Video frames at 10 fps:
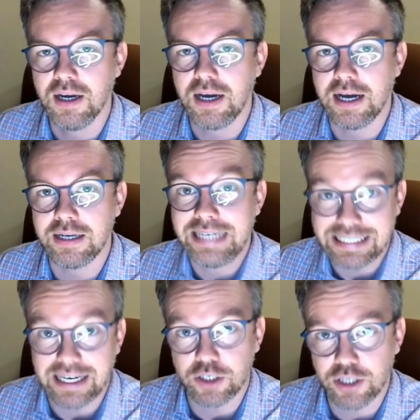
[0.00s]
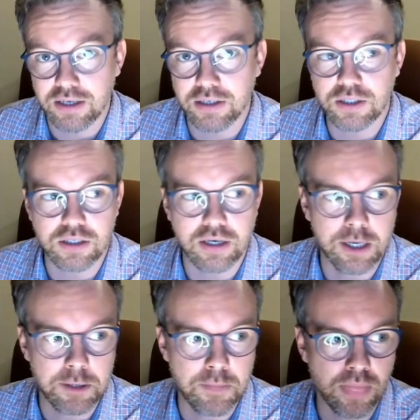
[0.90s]
uh, NetHack Challenge,
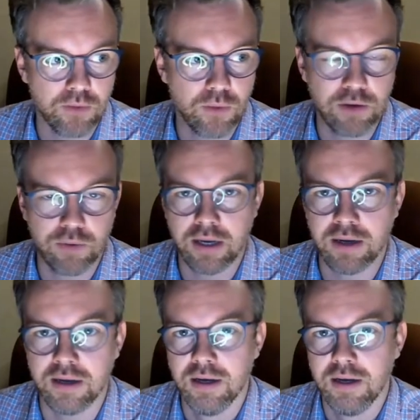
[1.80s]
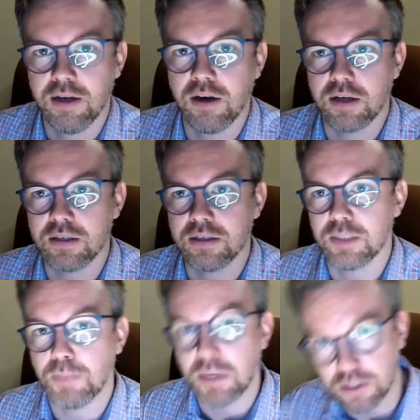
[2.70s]
um, where we got
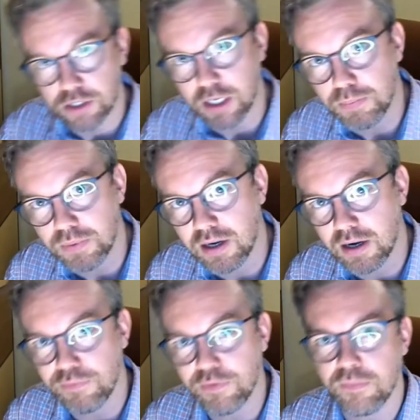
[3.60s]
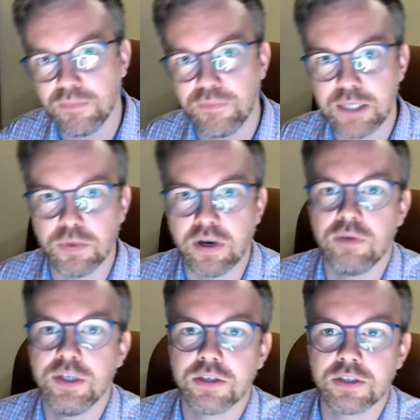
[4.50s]
sponsorship uh, from Facebook AI
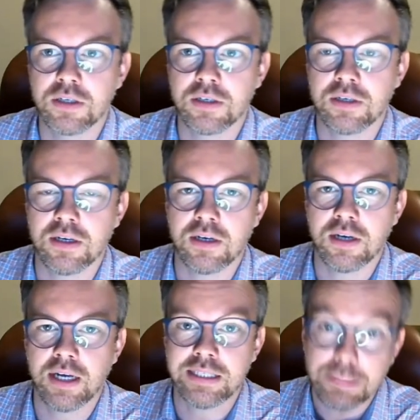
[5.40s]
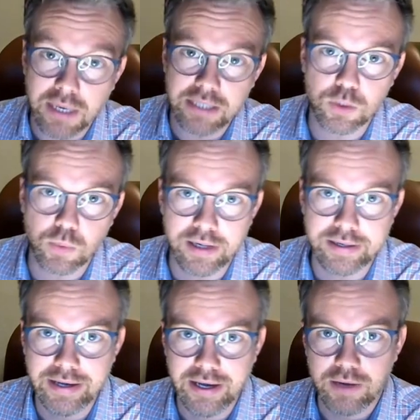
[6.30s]
Research and, uh, and DeepMind as
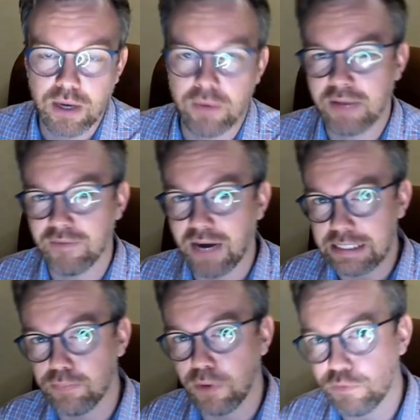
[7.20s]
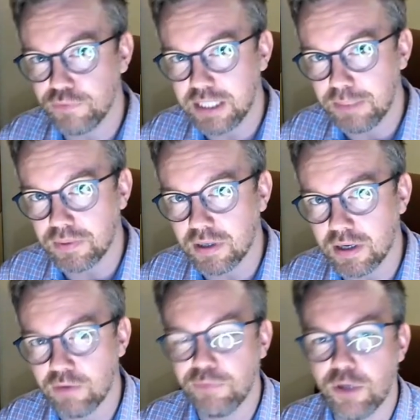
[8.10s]
well, where we invited both deep uh,
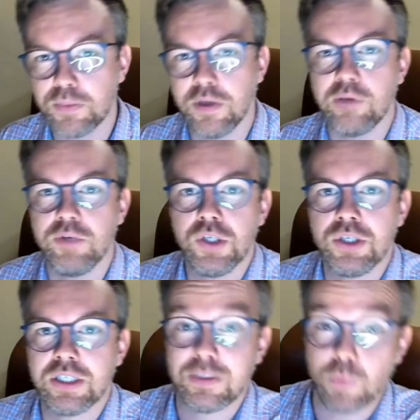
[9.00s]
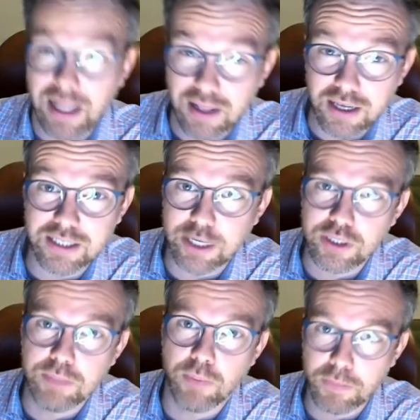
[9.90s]
reinforcement learning researchers as well as
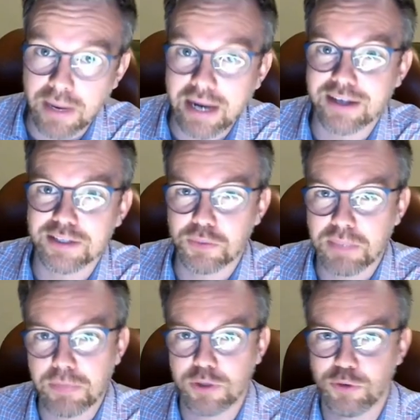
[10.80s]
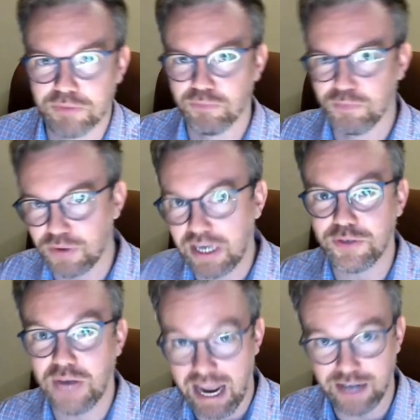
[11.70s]
actually bot makers, so people who try
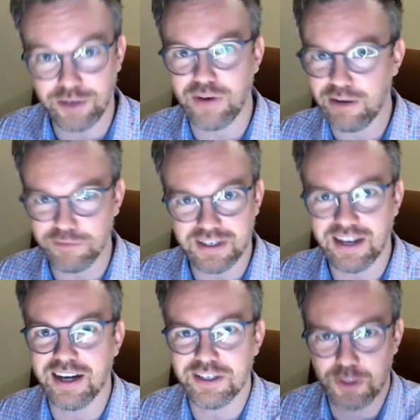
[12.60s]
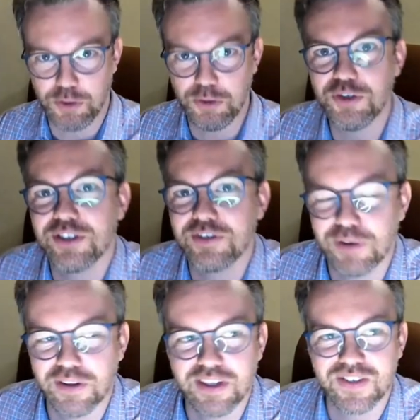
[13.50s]
to handcraft solutions
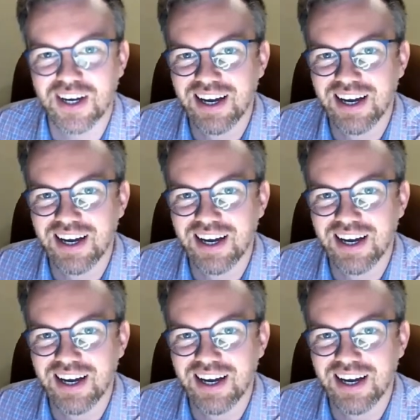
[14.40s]
for this